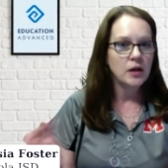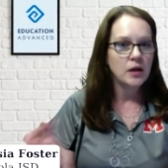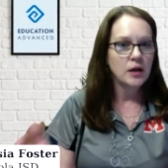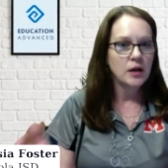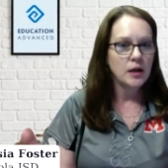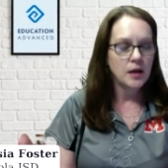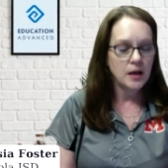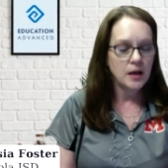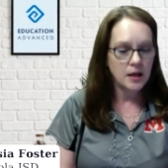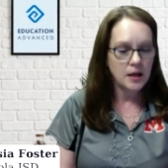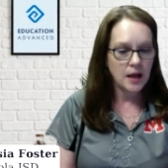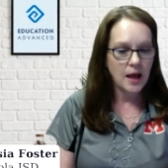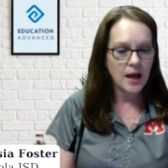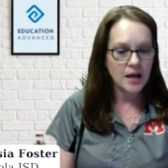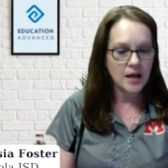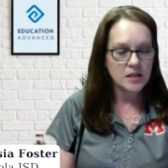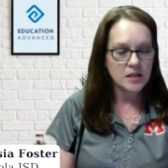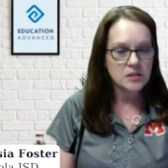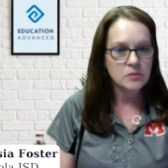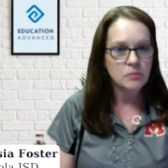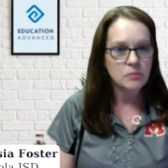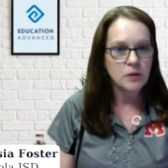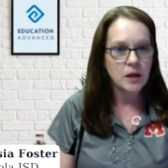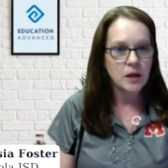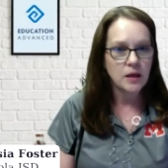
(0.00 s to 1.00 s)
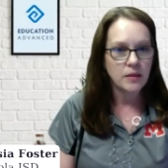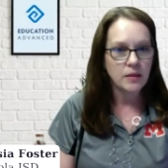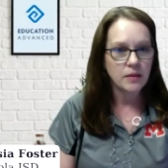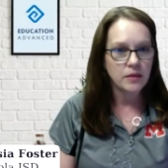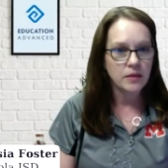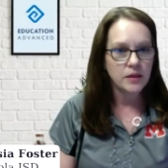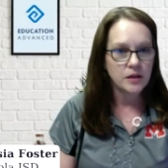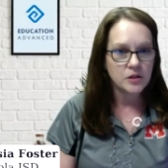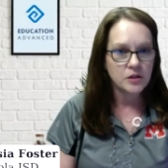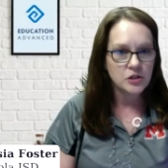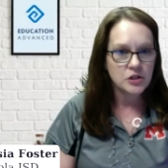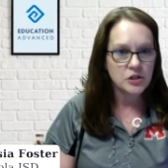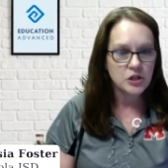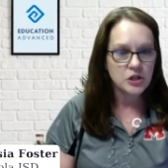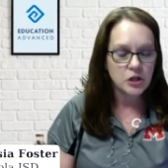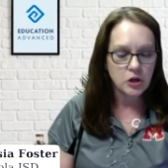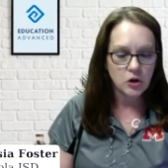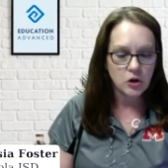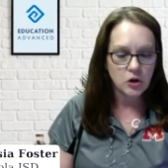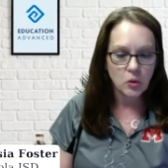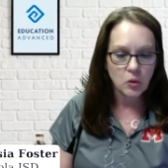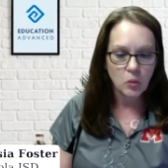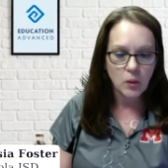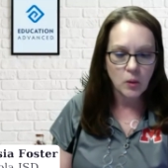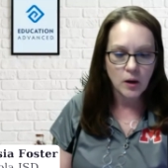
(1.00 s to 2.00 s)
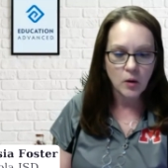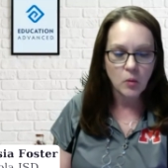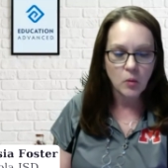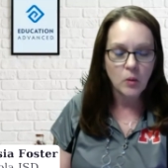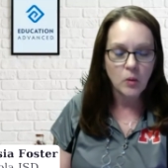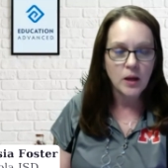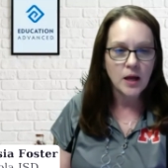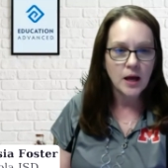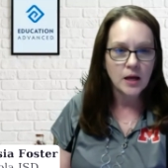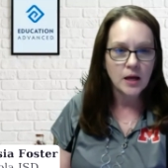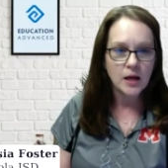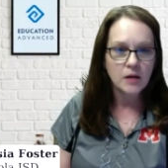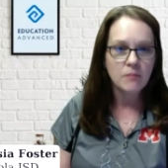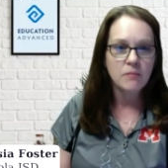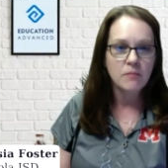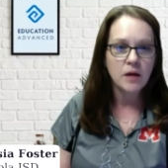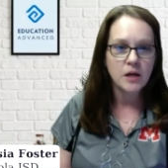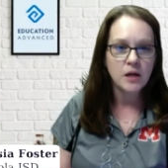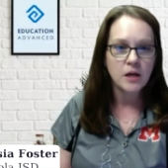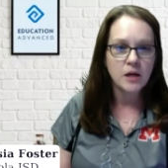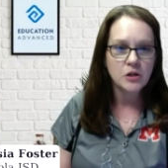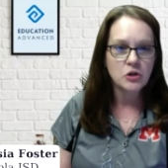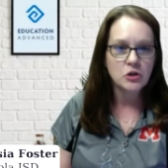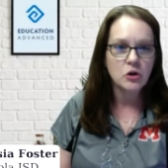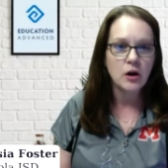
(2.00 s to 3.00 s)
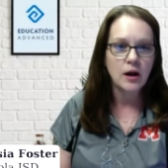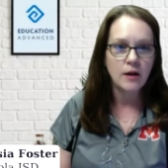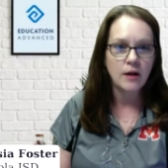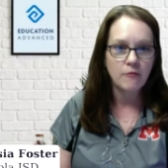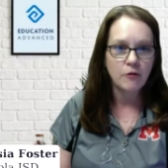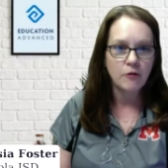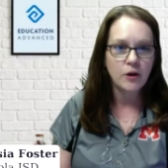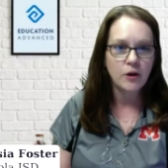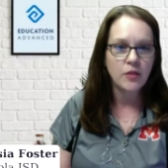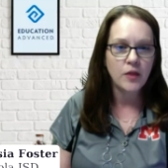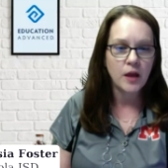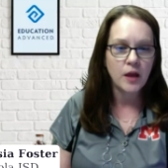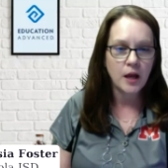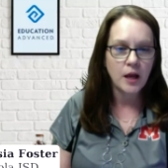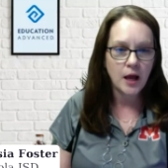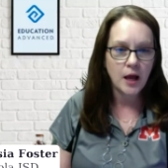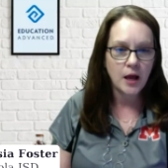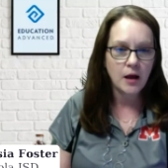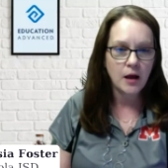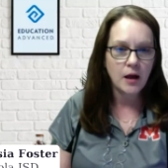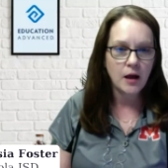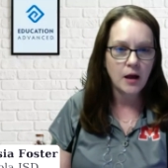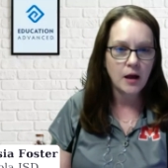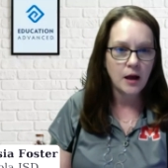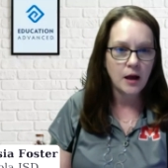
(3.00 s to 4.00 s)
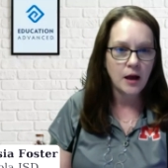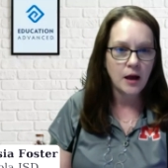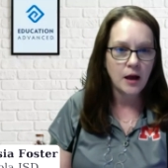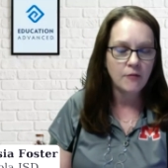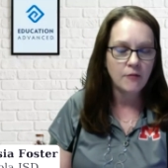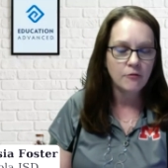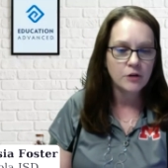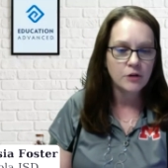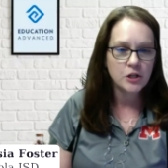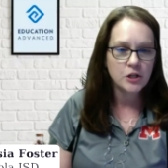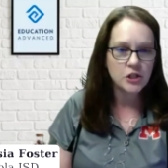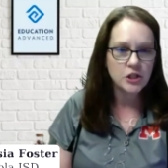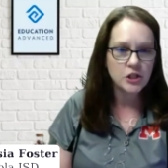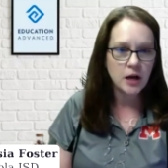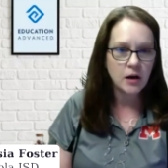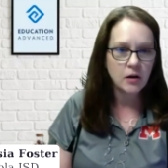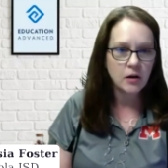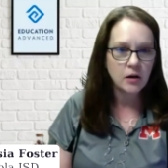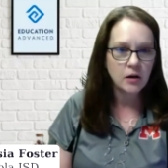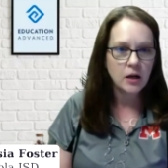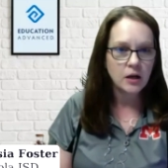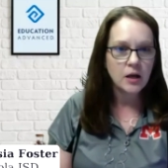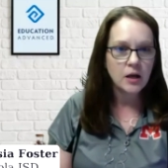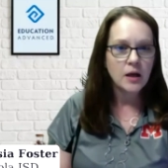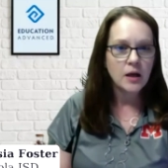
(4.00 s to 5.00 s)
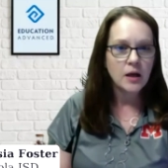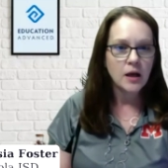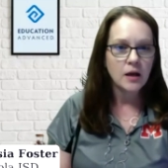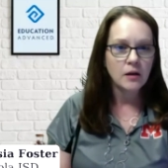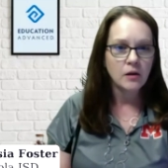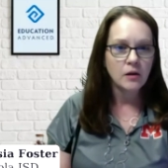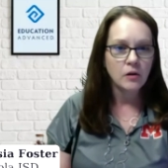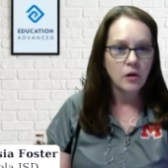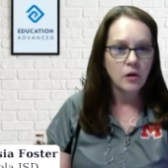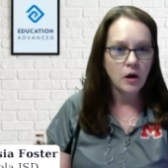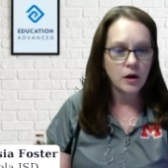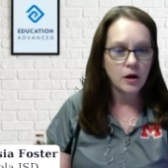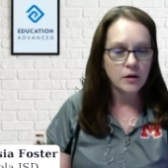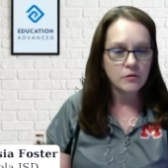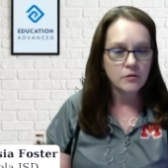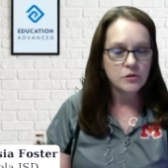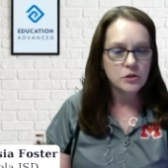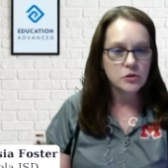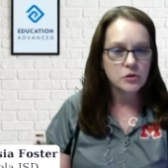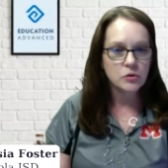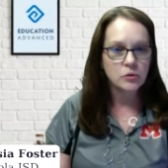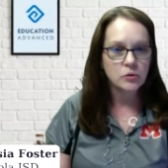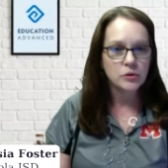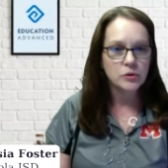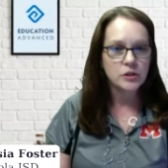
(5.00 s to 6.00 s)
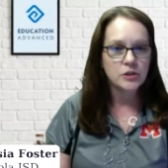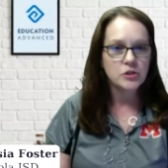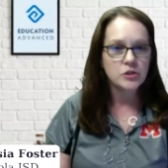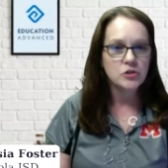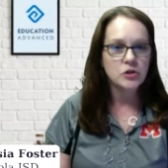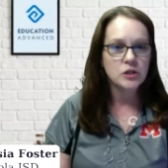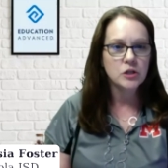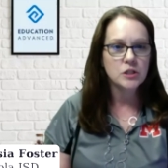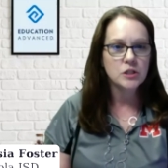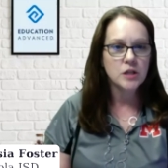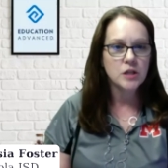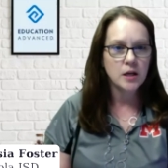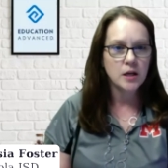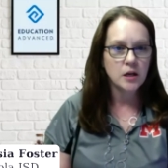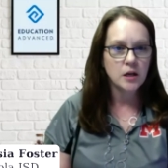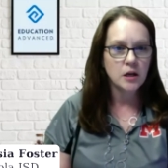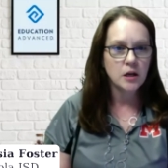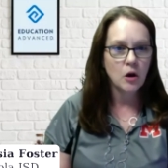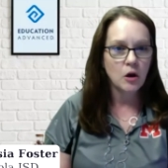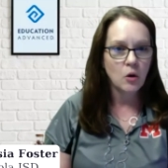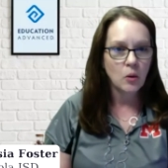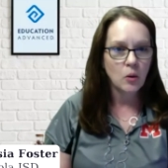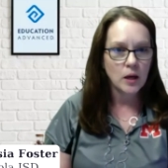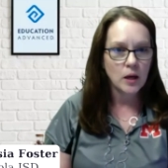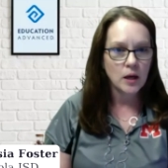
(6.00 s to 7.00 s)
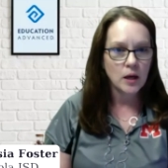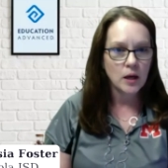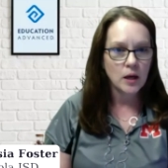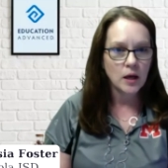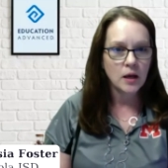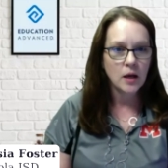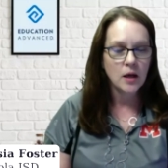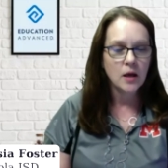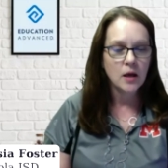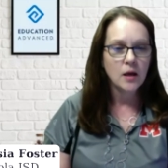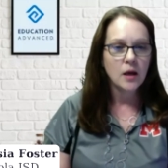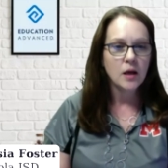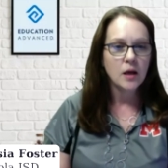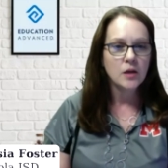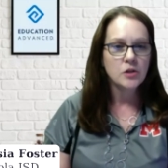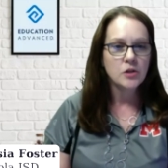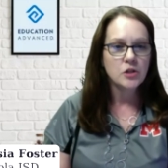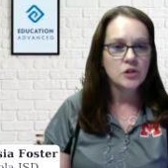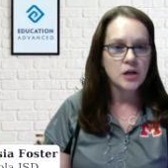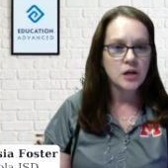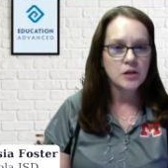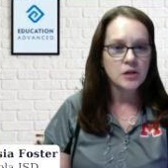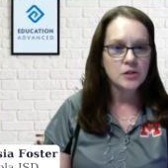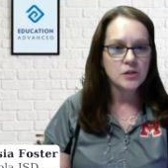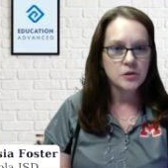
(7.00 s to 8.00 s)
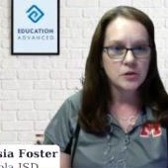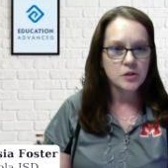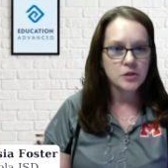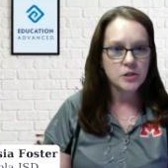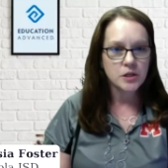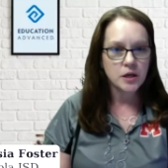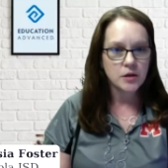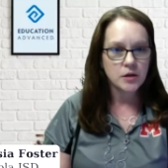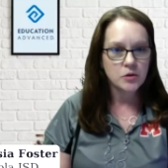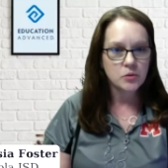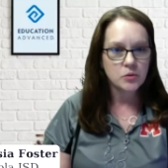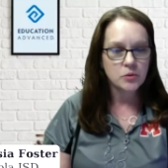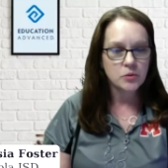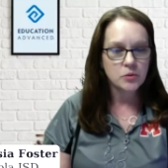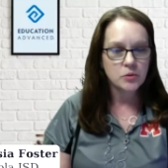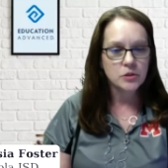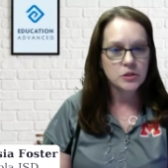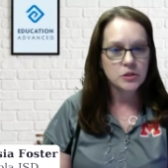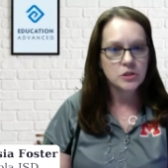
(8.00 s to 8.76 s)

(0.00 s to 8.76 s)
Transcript: it has been this year where we had to make sure everything a- averaged out and a lot of school districts had to go in and change their schedules